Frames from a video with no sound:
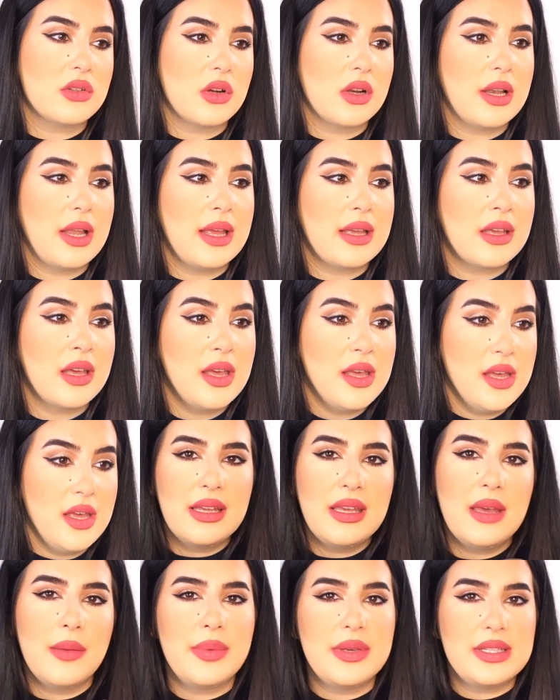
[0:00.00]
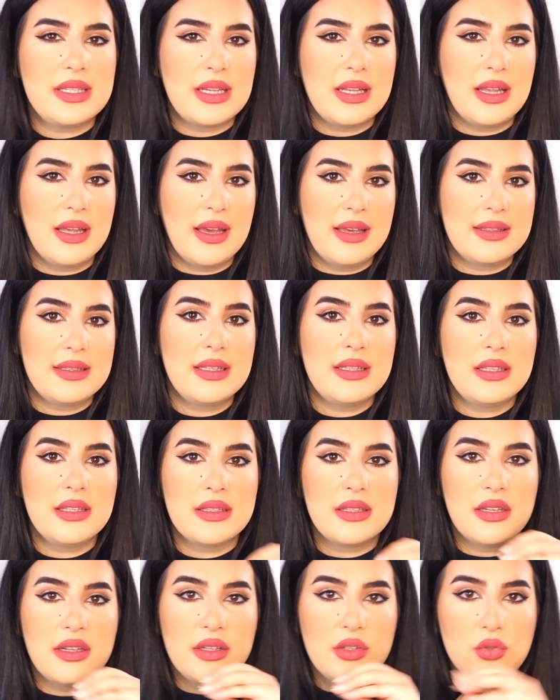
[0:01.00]
Or like, yeah, basically guys, this
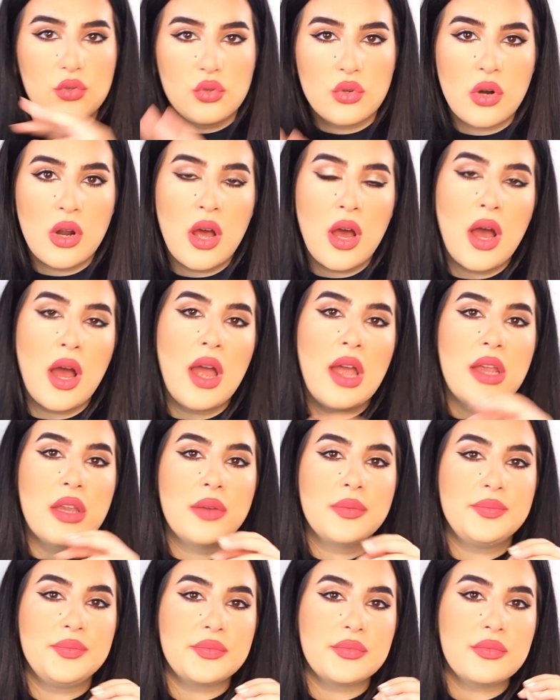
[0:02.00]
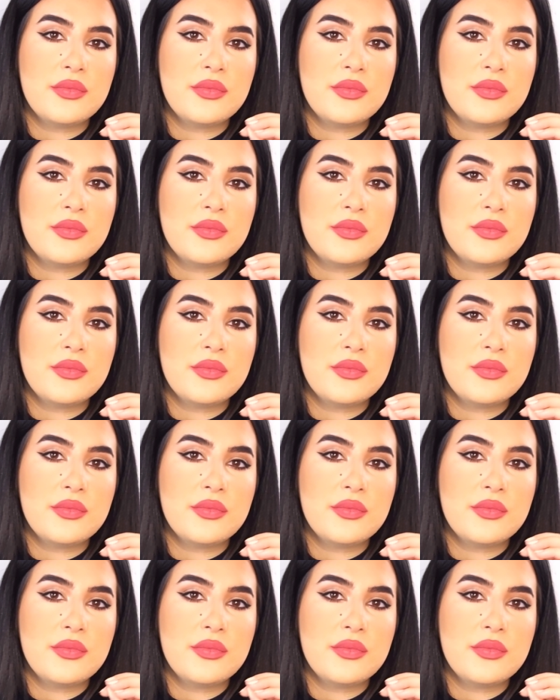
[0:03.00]
is a dry,